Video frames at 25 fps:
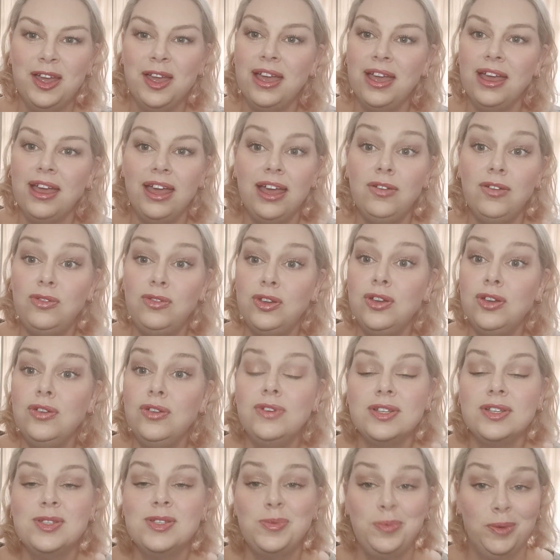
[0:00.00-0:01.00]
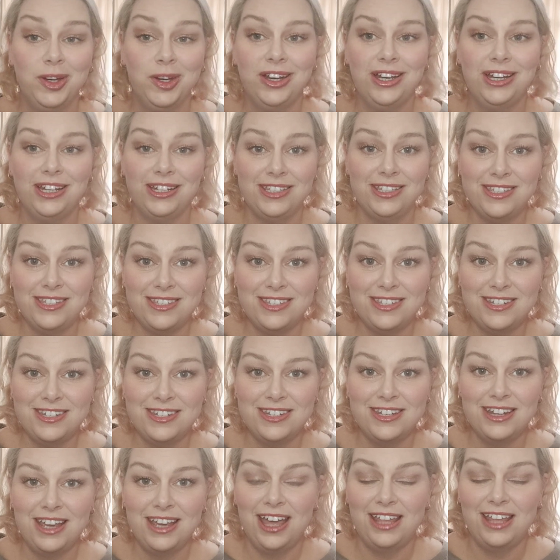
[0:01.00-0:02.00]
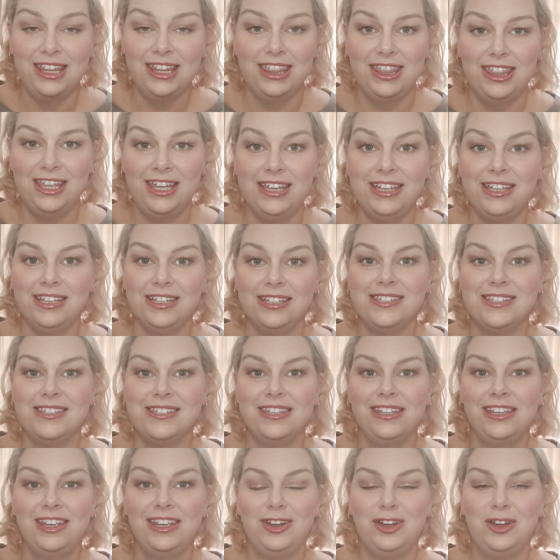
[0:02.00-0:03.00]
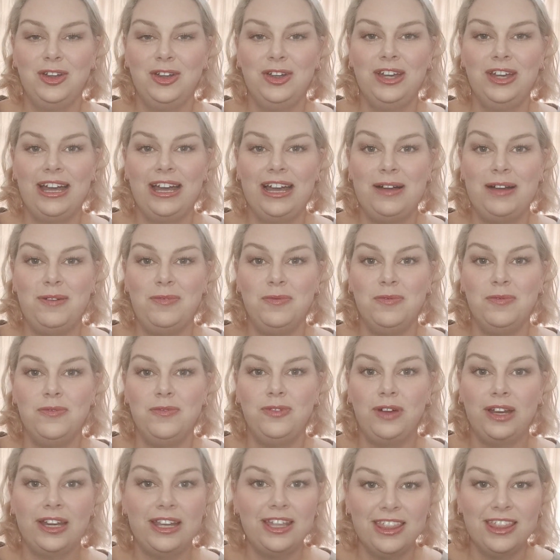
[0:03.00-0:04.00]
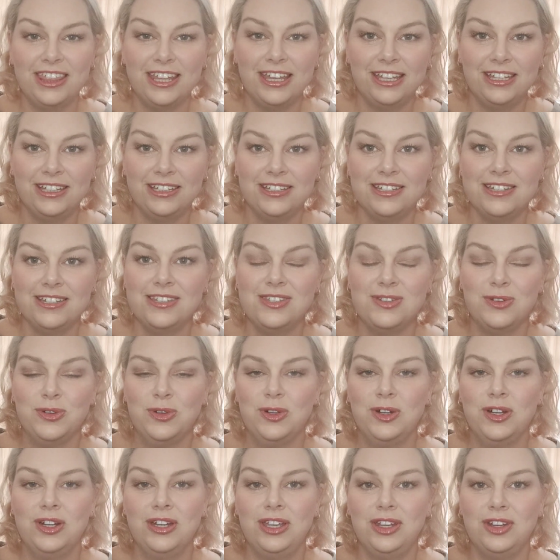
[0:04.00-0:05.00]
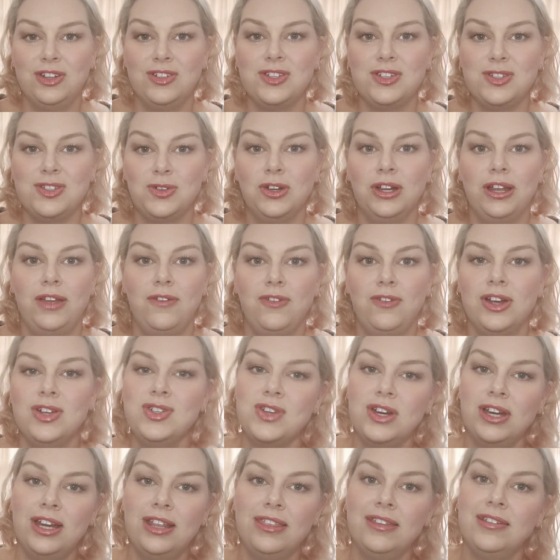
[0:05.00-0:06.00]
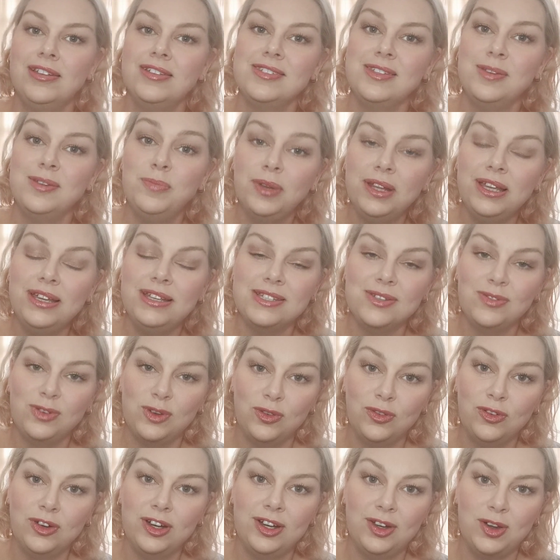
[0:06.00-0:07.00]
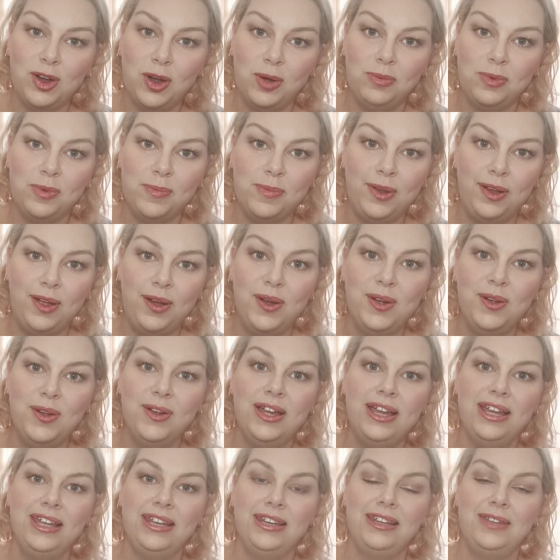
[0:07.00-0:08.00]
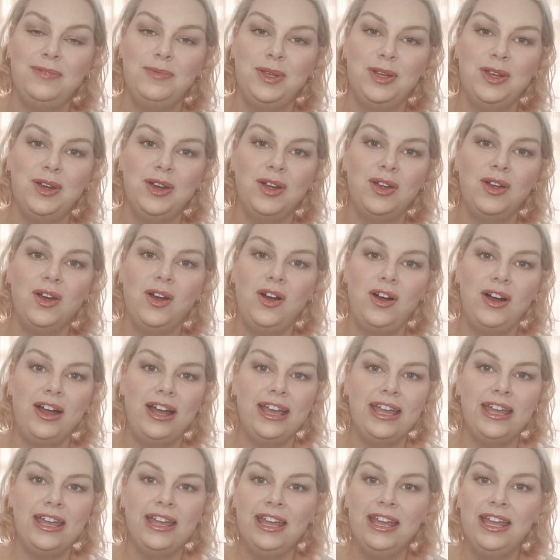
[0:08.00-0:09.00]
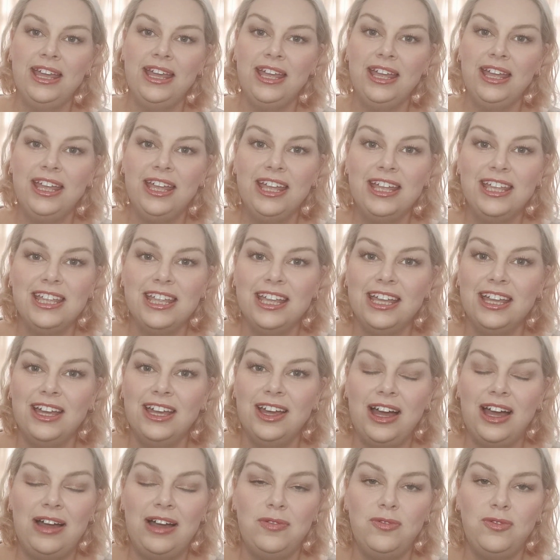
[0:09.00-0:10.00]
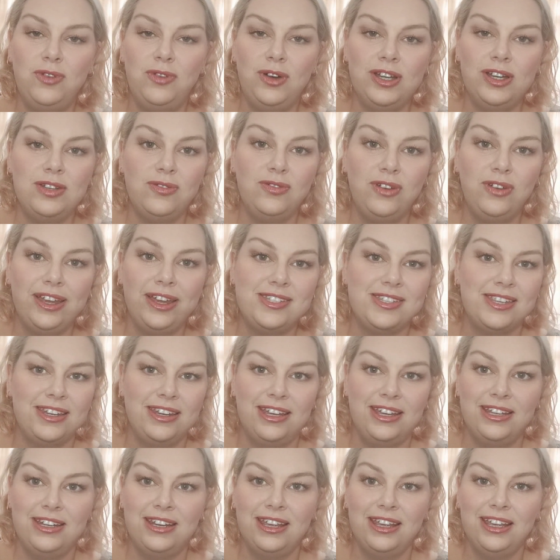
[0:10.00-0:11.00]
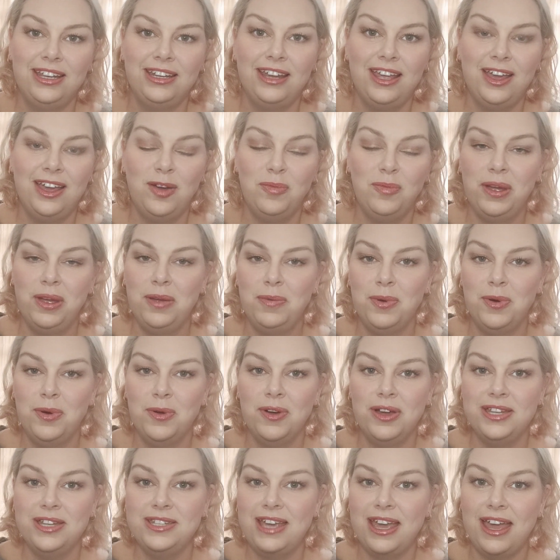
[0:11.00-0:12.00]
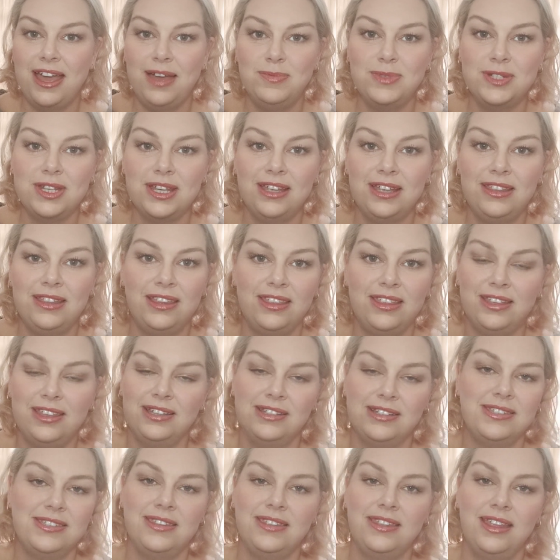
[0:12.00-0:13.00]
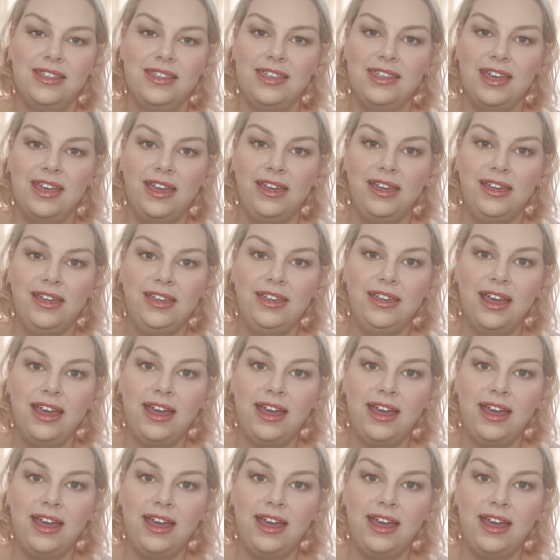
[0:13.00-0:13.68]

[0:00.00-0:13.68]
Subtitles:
If you've experienced other things, you know, funny things or, you know, just really frustrating things, then please feel free to comment below and let me know. I find it fascinating how people adapt and the things that they,